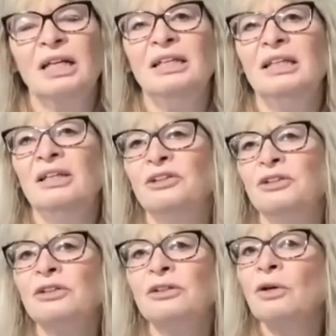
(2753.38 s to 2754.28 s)
a
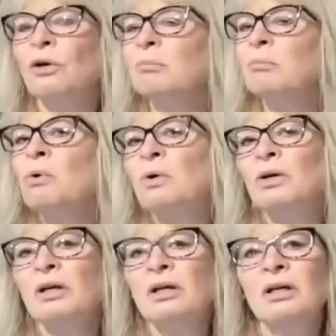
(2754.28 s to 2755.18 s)
year or
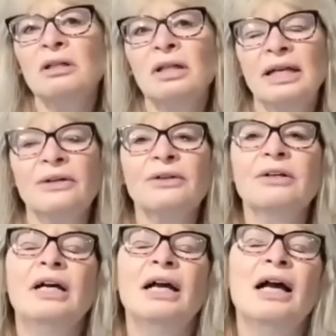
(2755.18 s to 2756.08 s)
more
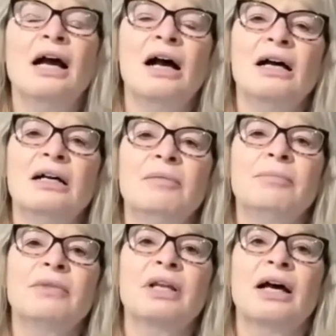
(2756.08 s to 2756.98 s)
later,
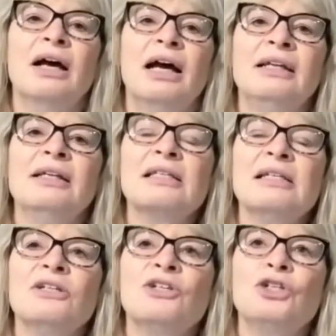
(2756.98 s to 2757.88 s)
um, I
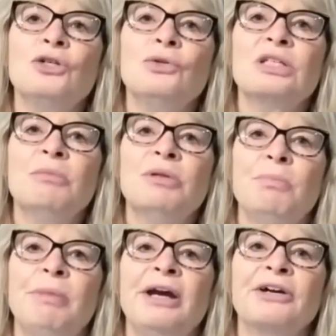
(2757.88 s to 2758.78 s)
listened to some of the
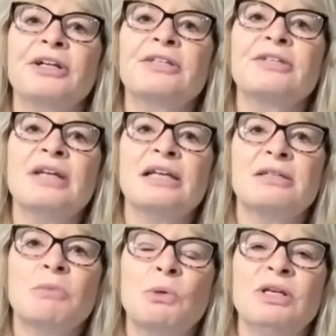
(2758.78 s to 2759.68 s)
parents'
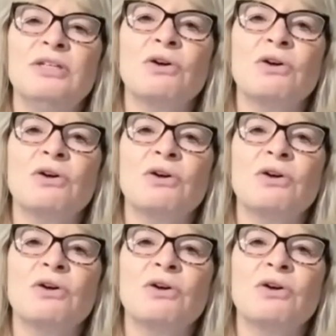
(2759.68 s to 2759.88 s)
testimonies